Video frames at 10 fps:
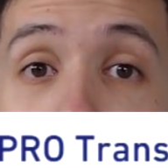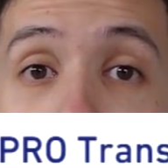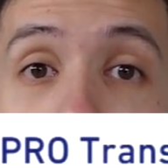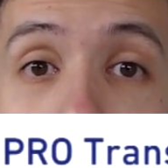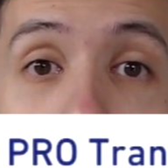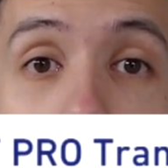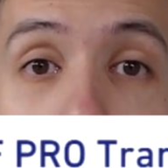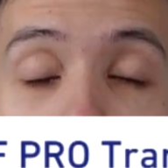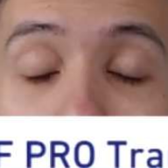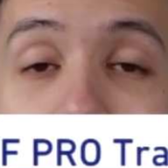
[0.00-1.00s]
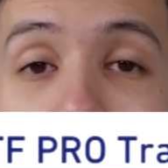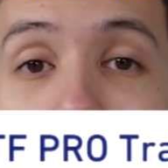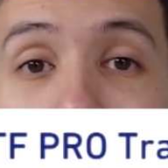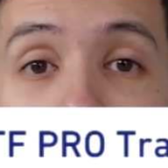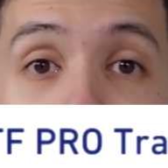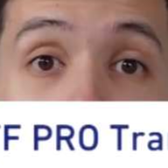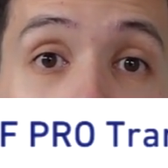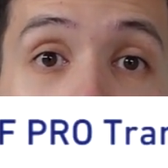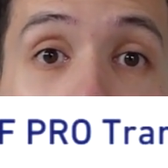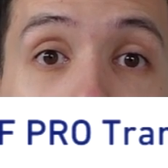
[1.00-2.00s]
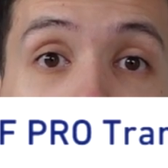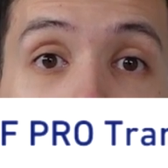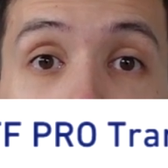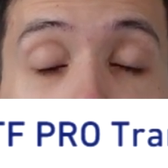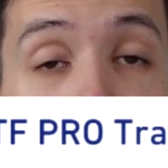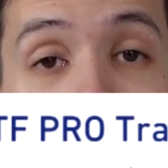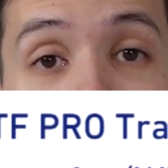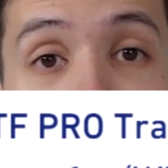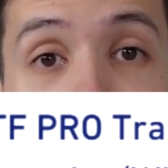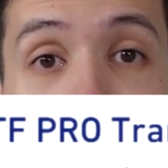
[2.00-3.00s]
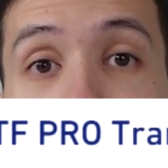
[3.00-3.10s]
$32.99 for a kilogram bag.